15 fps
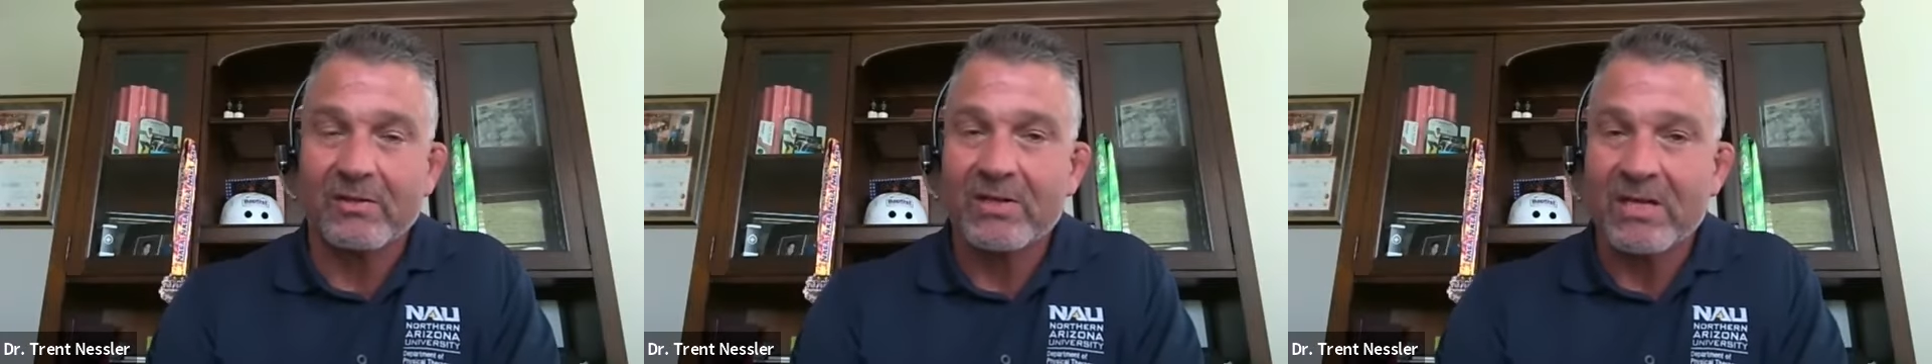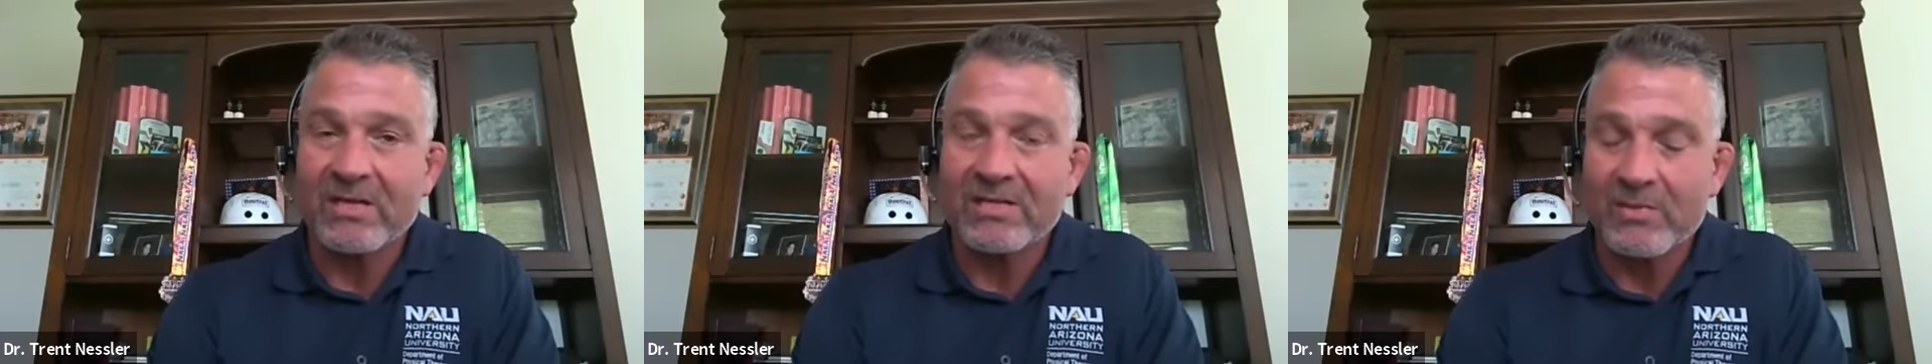
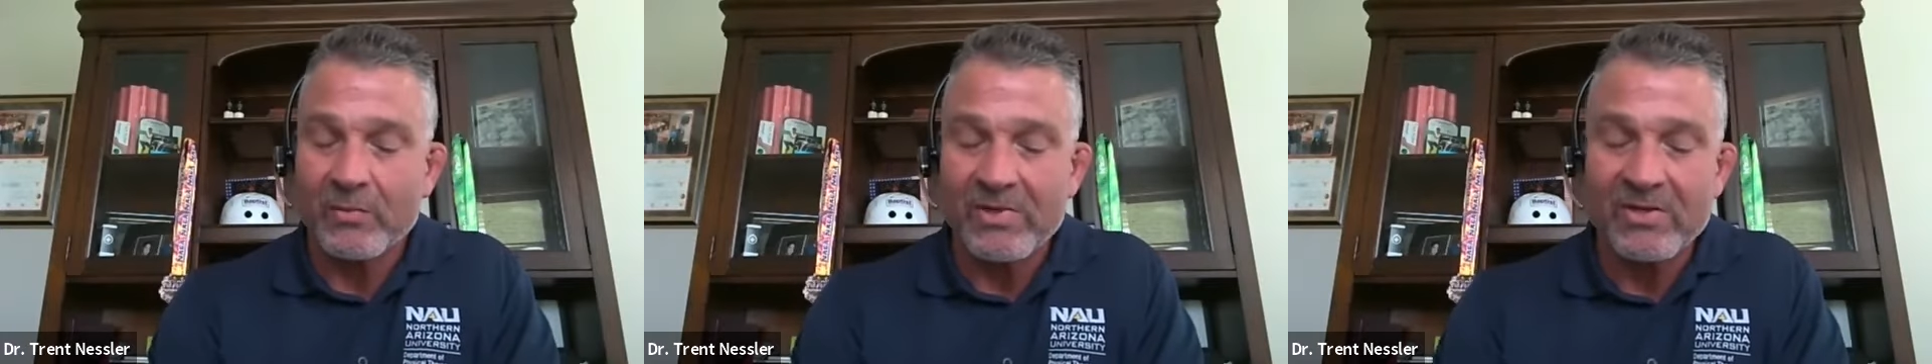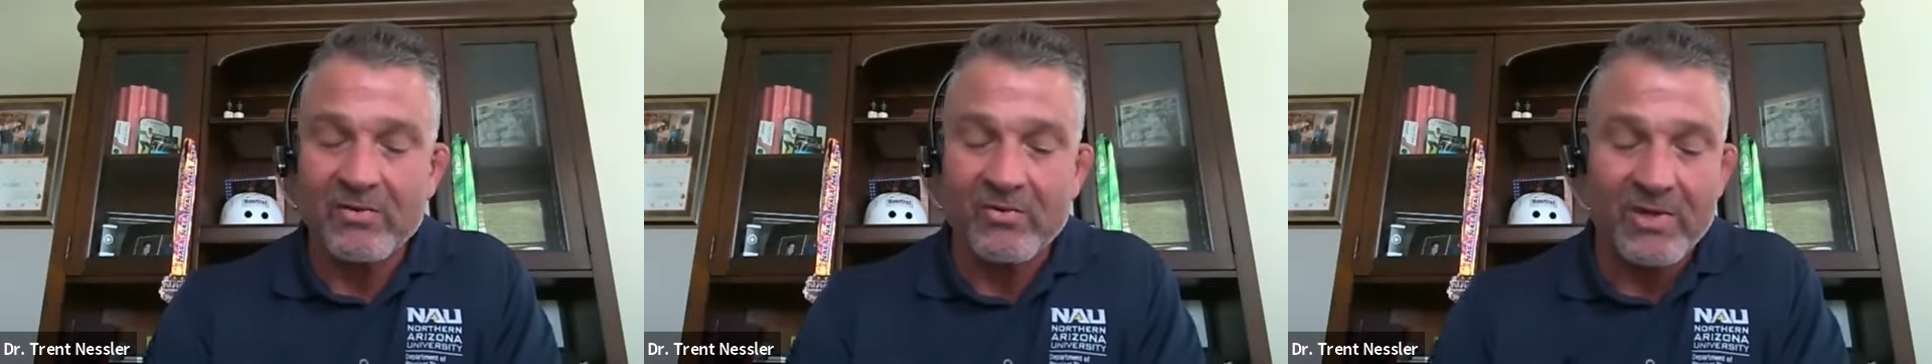Okay, so
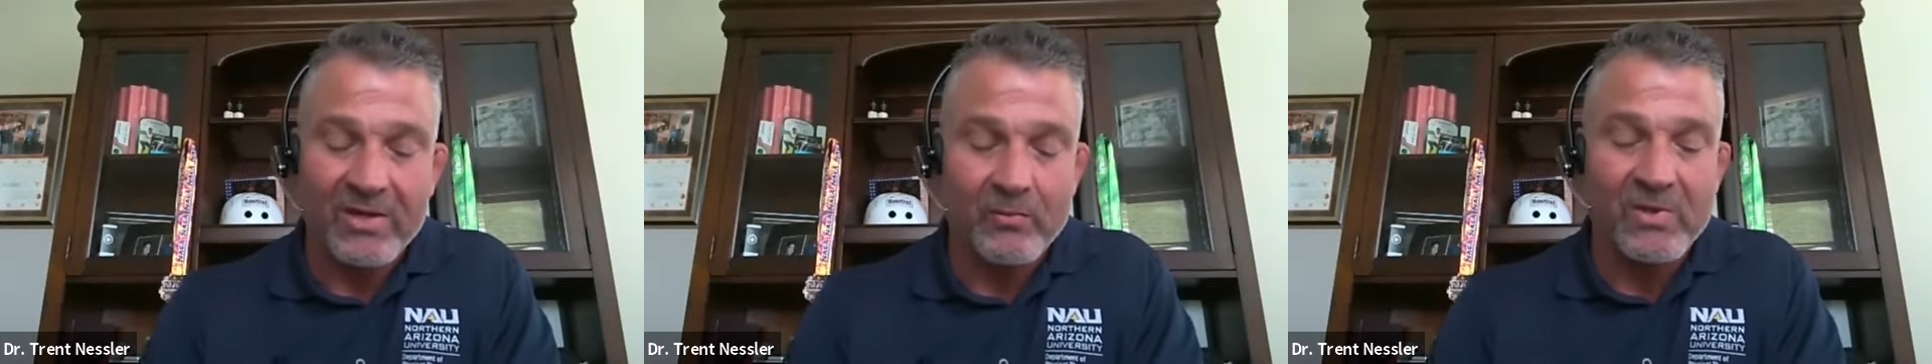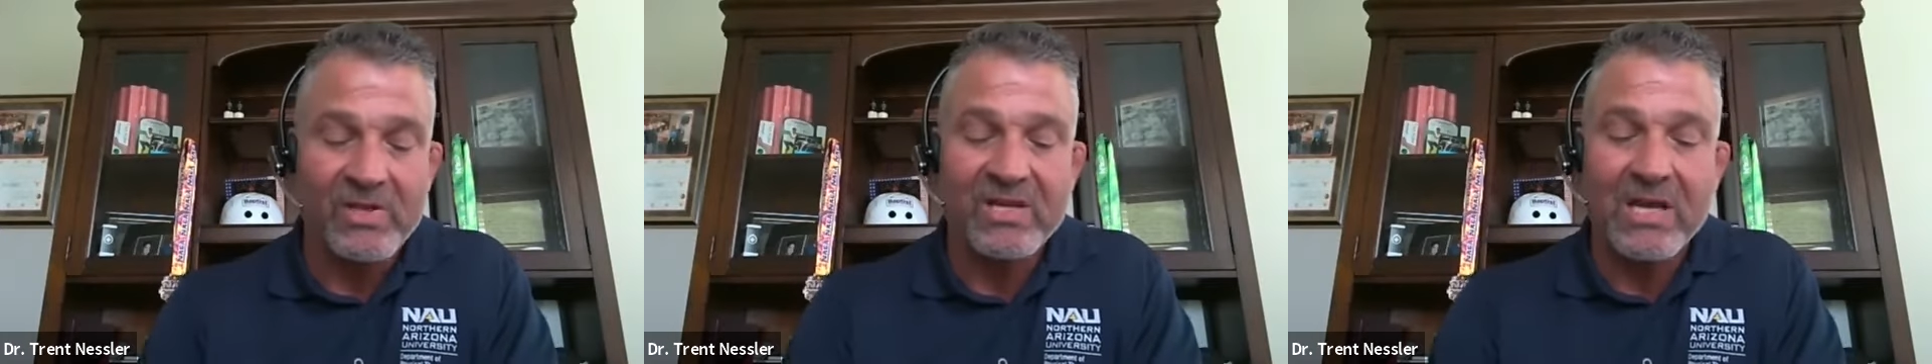we
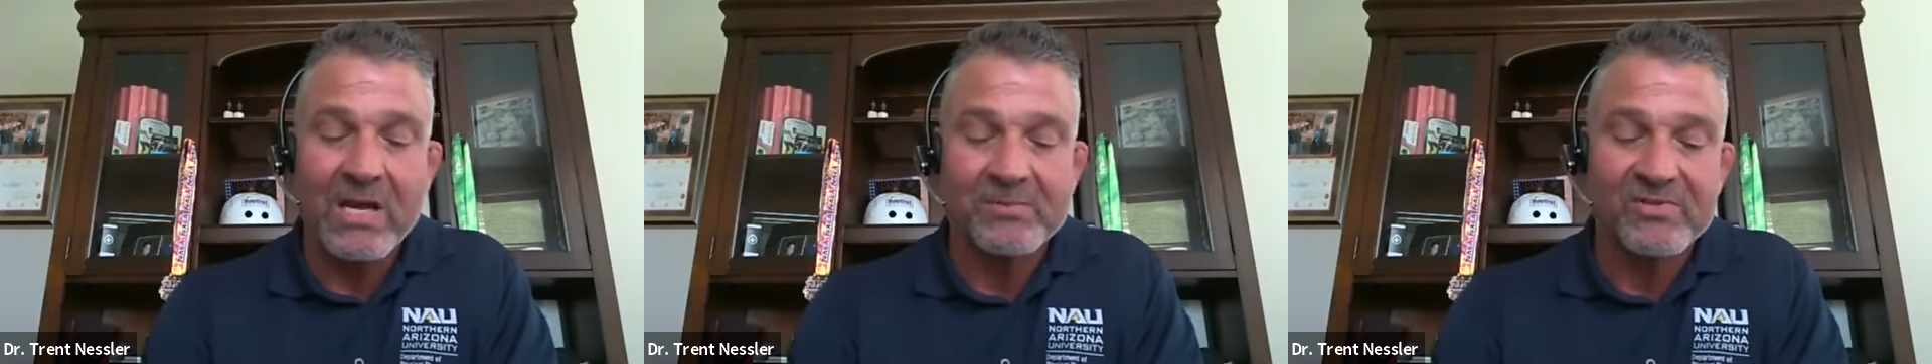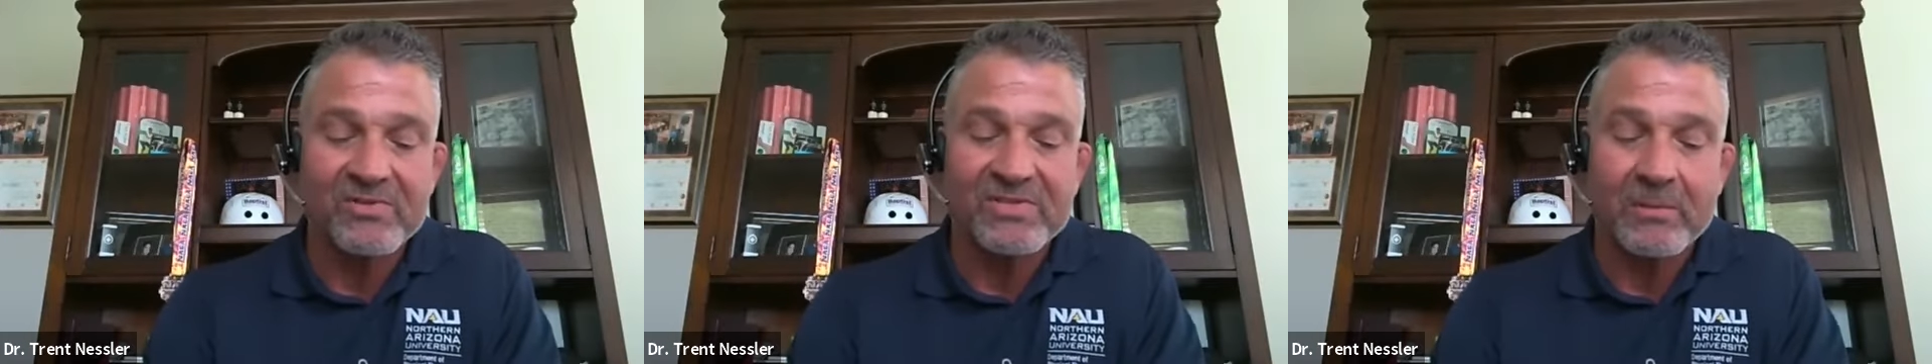we
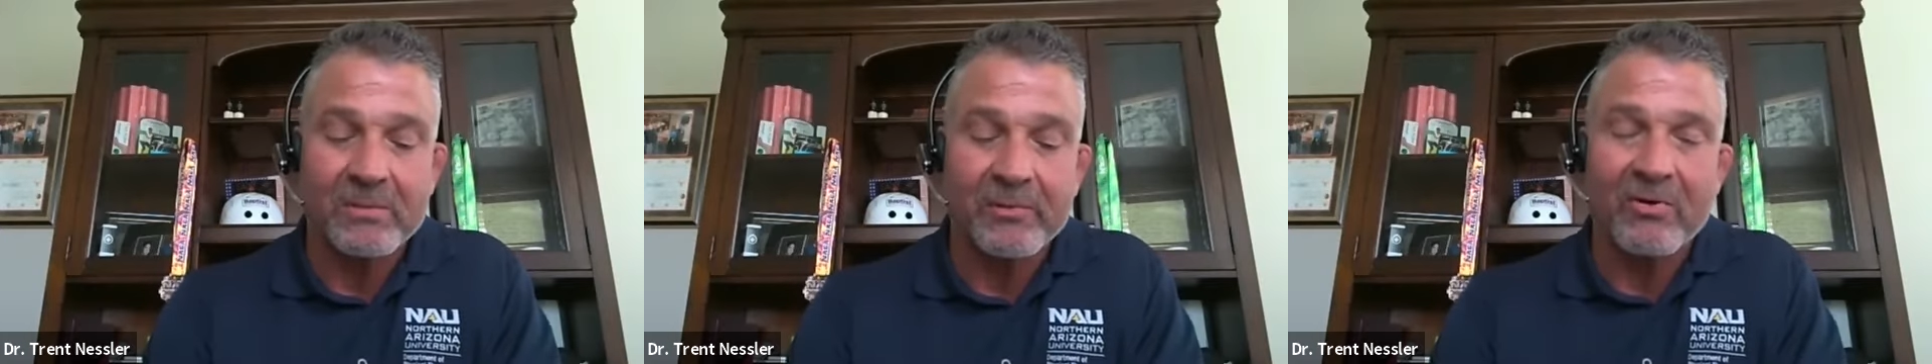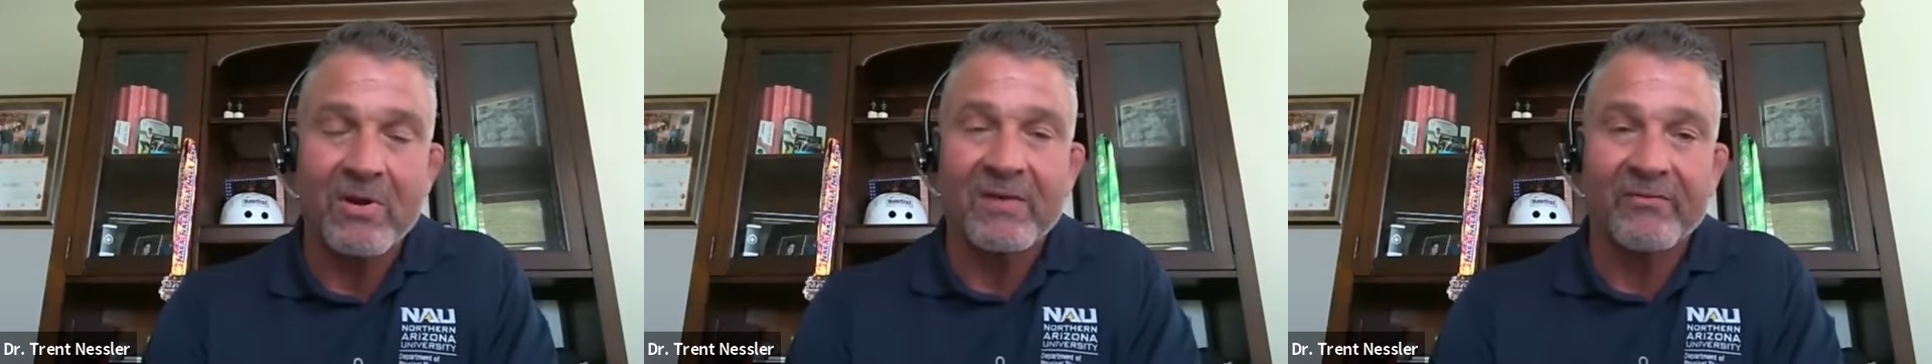capture
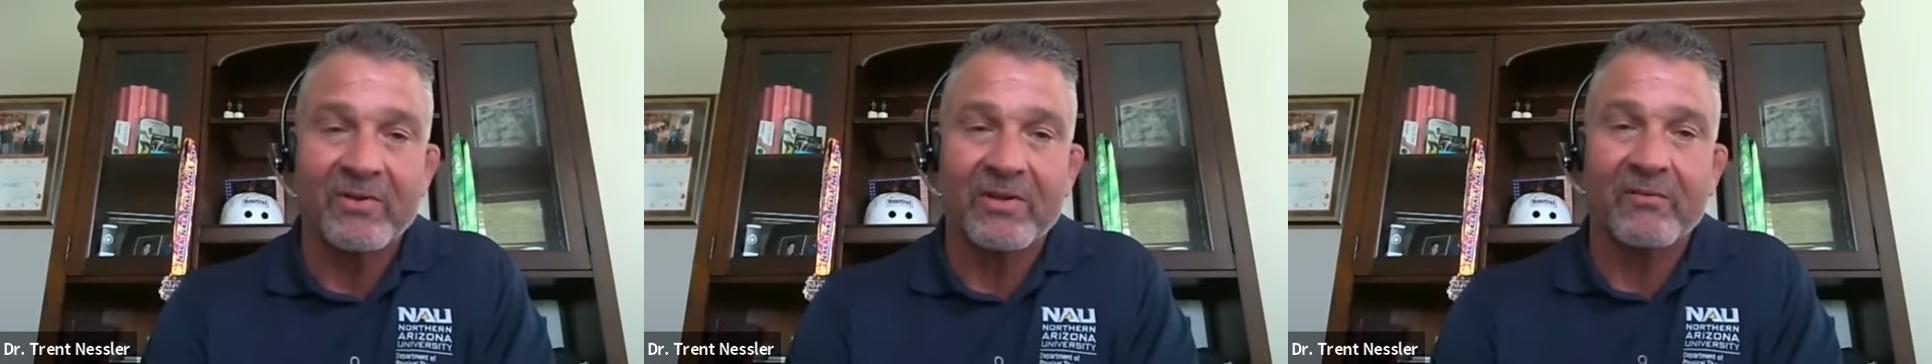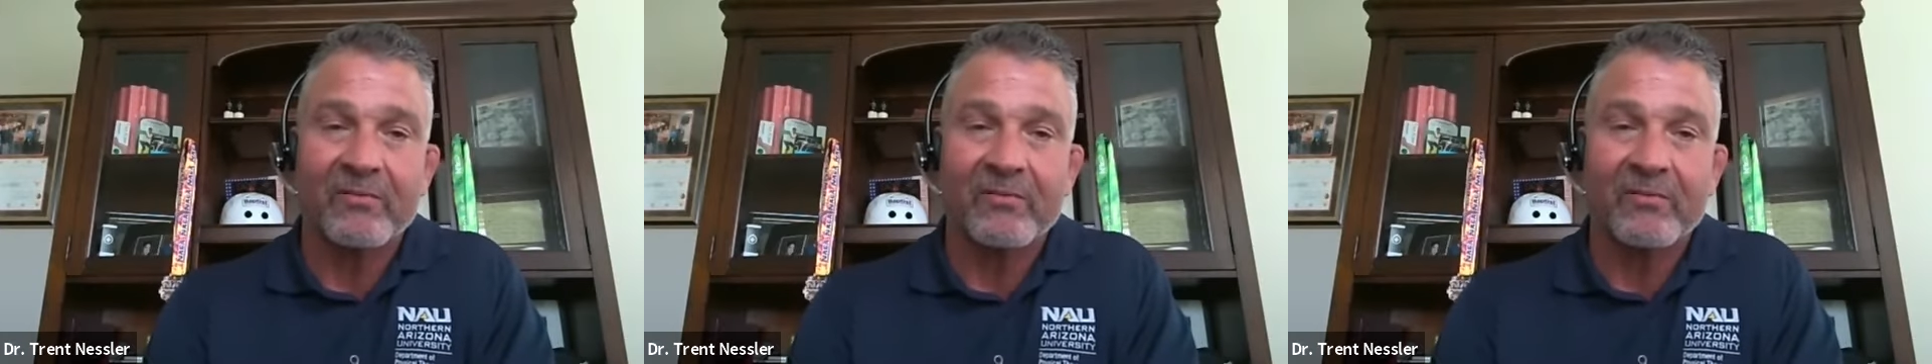demographic